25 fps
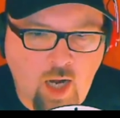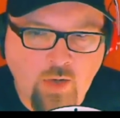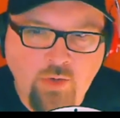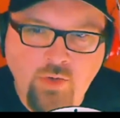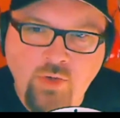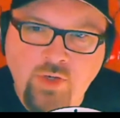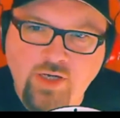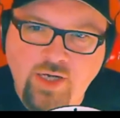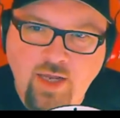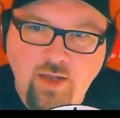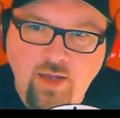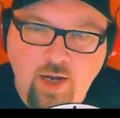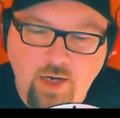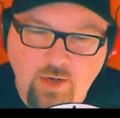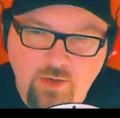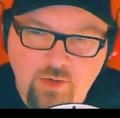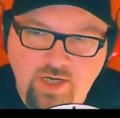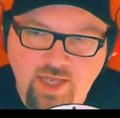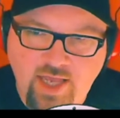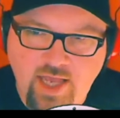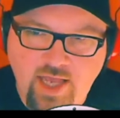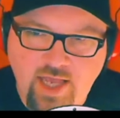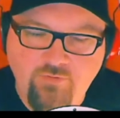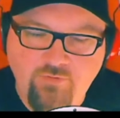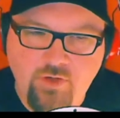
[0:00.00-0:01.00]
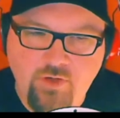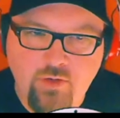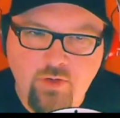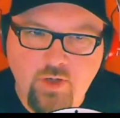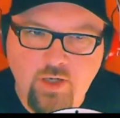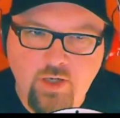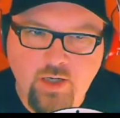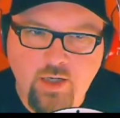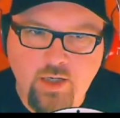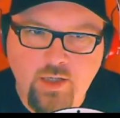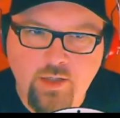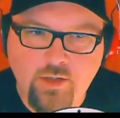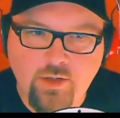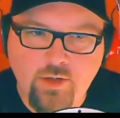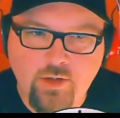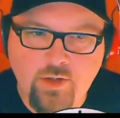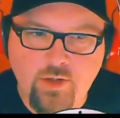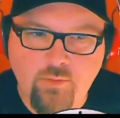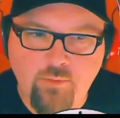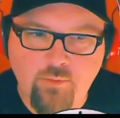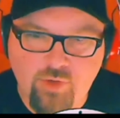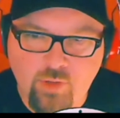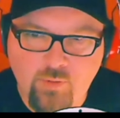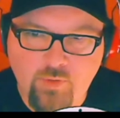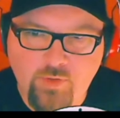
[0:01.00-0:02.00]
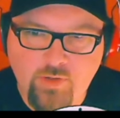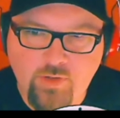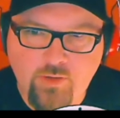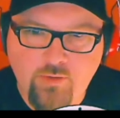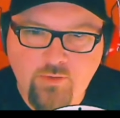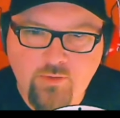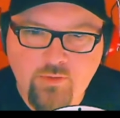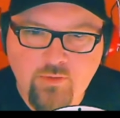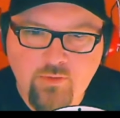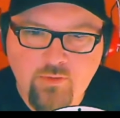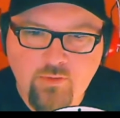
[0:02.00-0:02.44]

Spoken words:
Are you gonna have your computer with you?